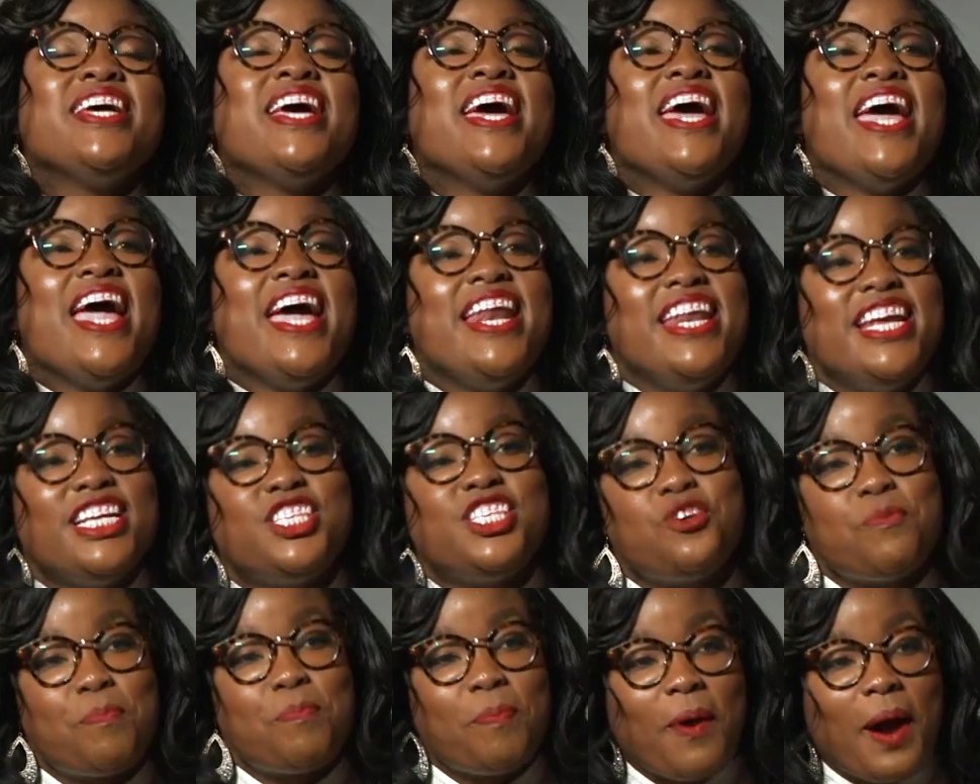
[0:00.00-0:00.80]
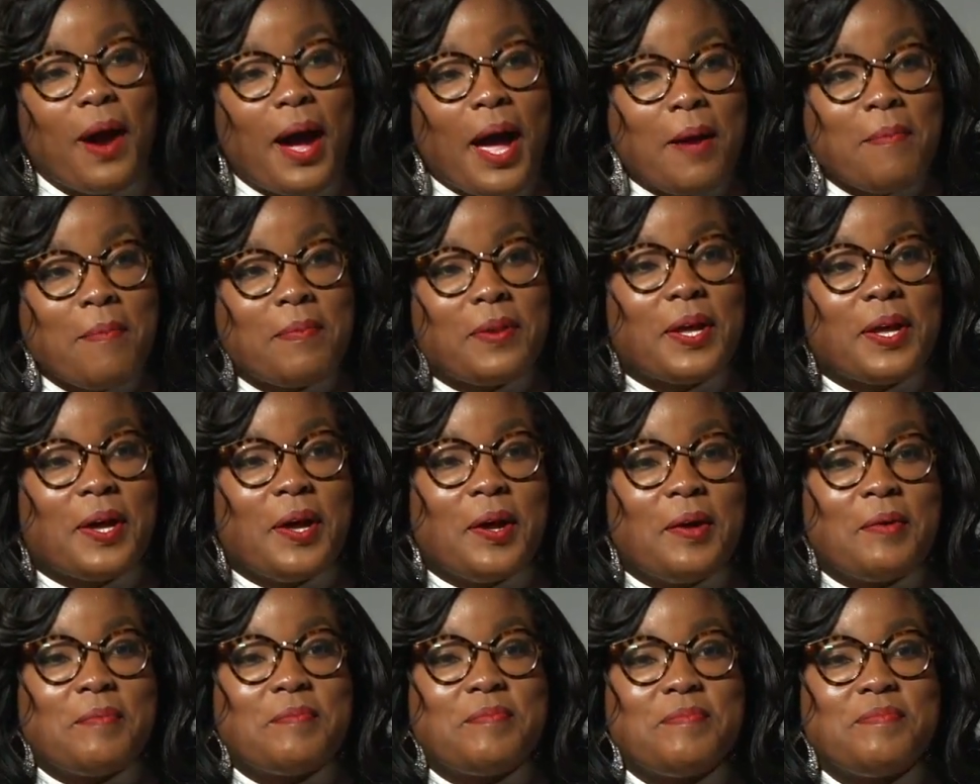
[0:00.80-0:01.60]
And it's a
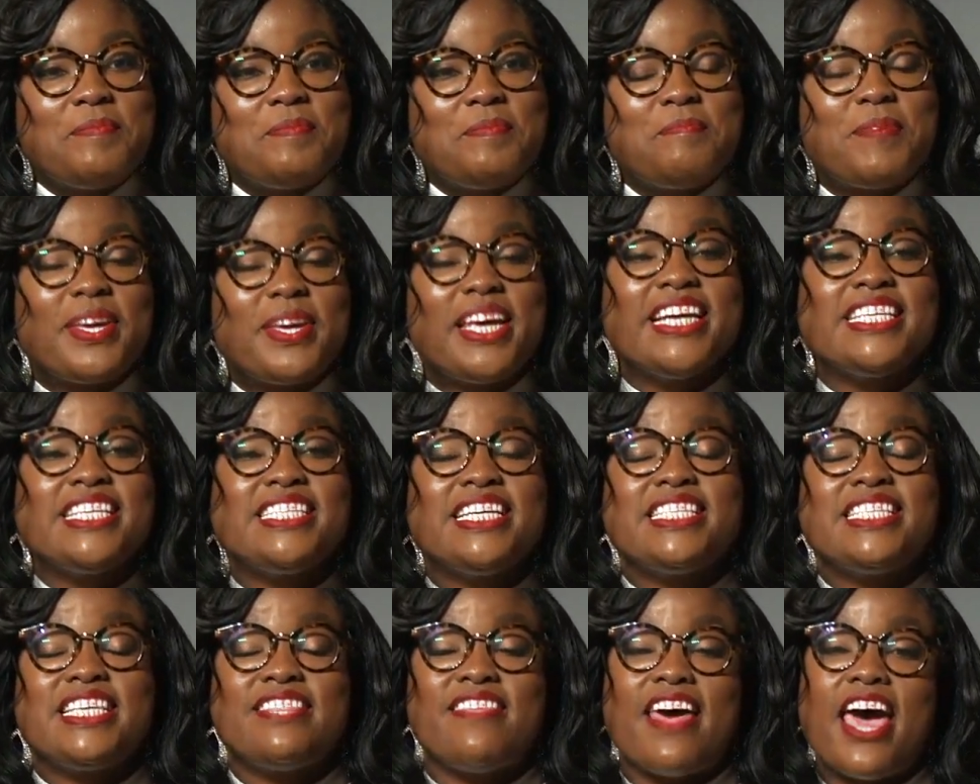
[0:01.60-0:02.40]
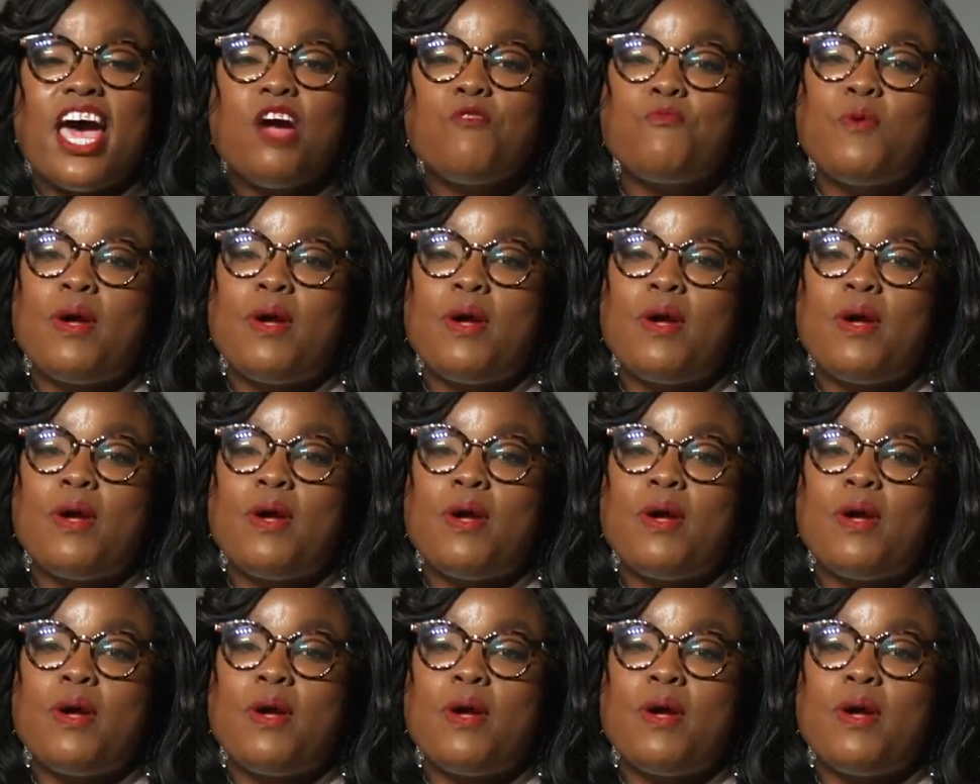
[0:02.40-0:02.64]
problem because it's that